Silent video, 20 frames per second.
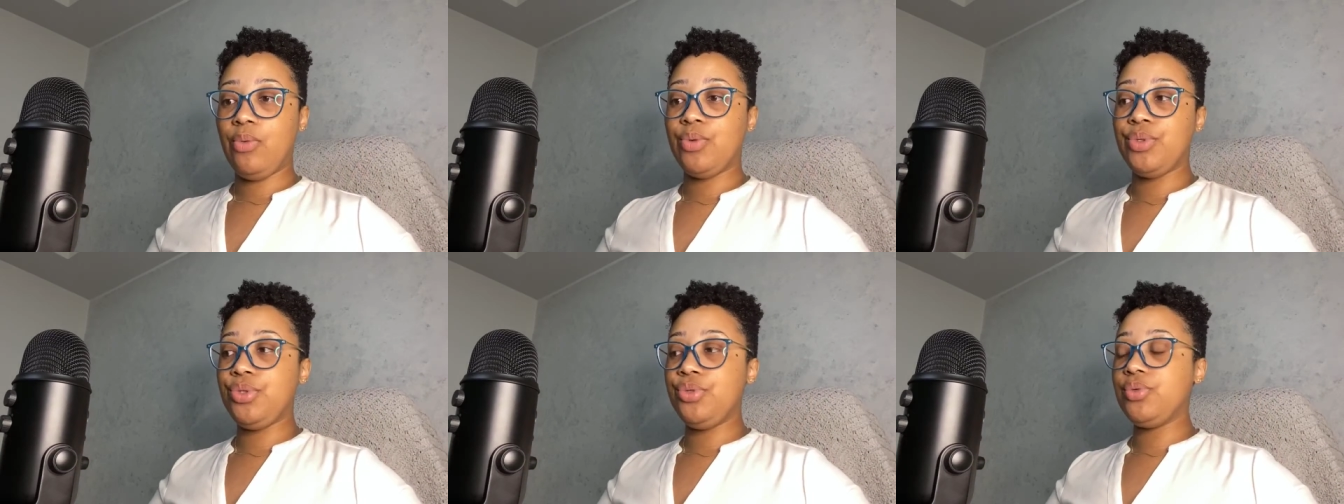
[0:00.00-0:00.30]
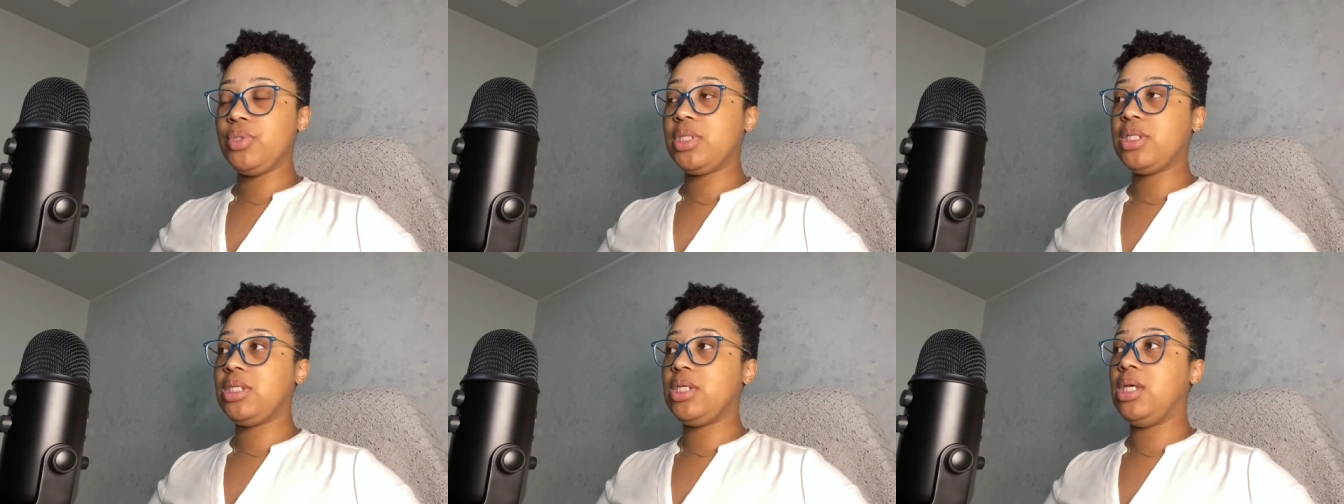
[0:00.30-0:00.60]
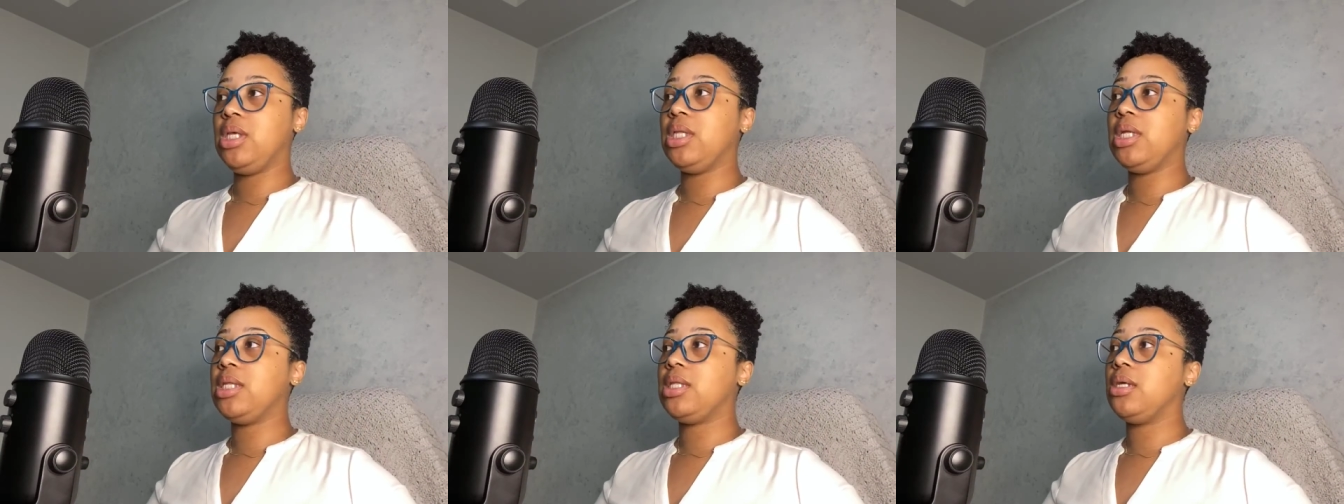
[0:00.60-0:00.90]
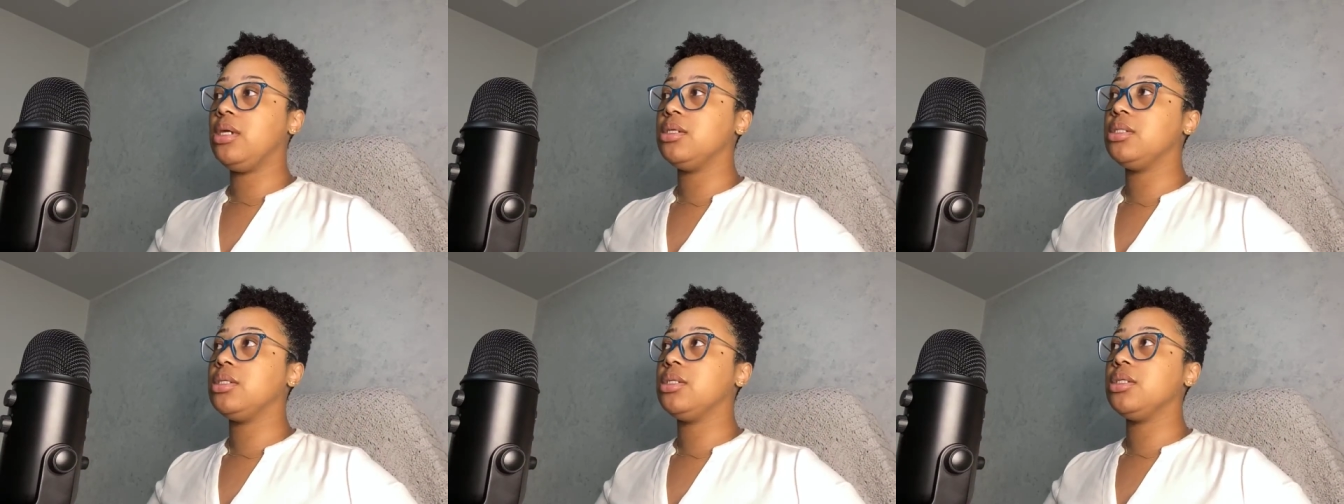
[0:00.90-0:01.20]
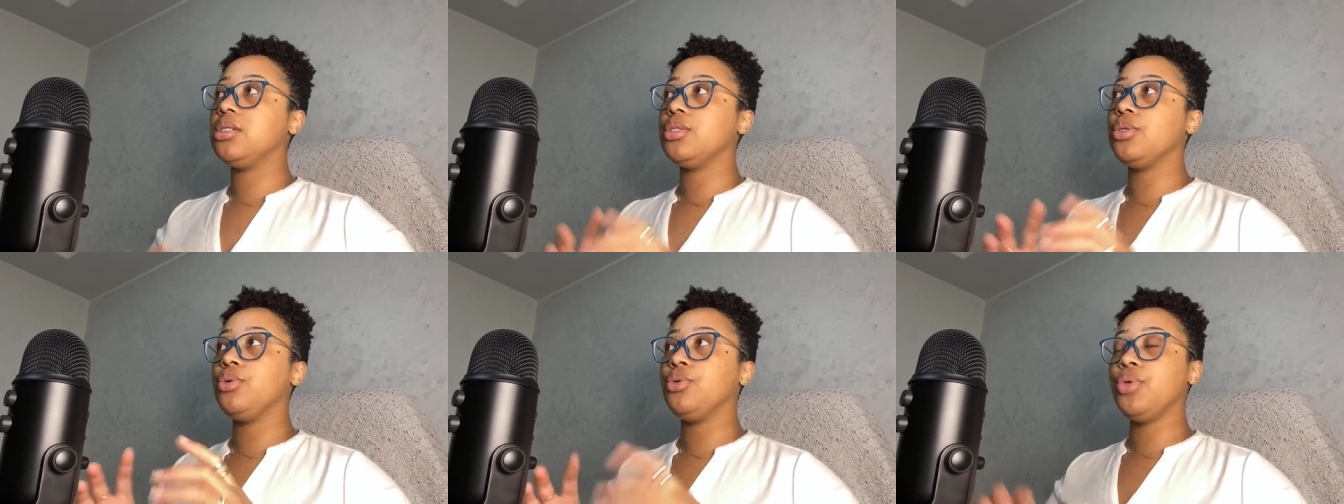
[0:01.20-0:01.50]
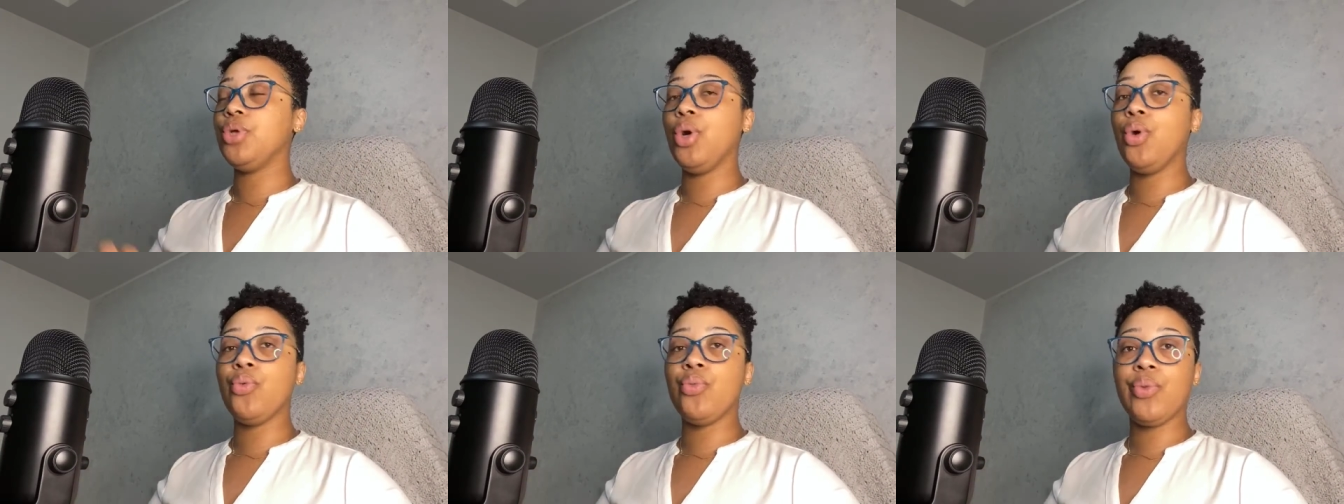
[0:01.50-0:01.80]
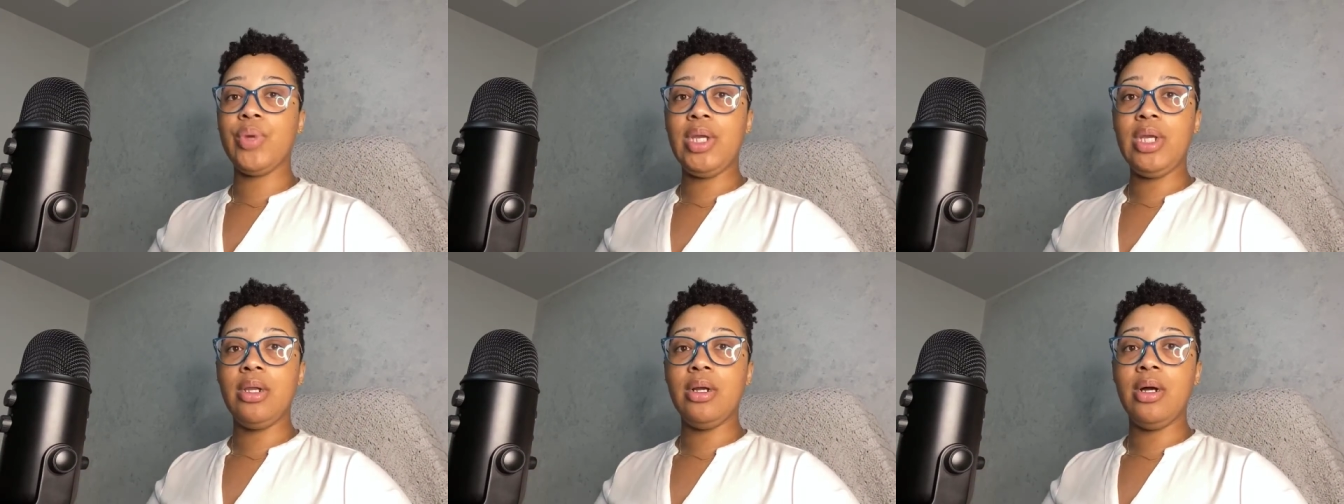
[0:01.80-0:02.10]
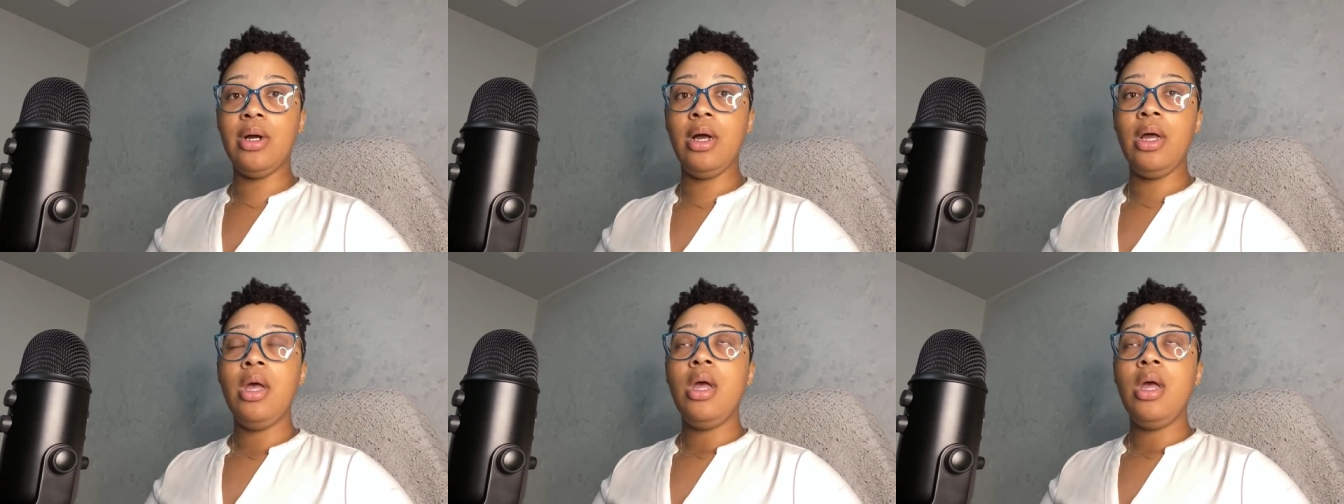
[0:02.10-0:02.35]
When you see that there's a certain arena,